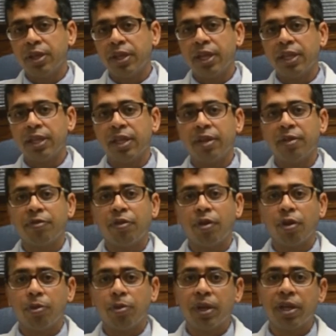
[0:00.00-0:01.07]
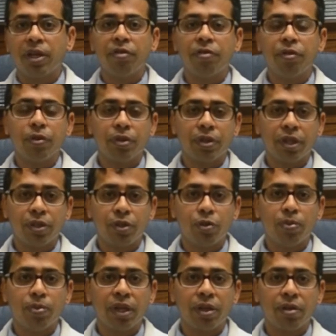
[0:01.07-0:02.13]
and then followed by an infusion at 2
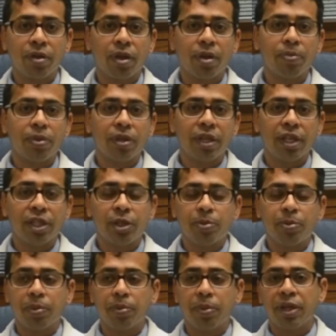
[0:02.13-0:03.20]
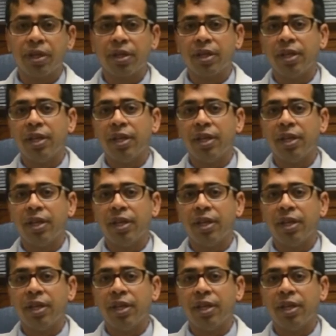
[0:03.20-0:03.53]
microgram per kg per minute.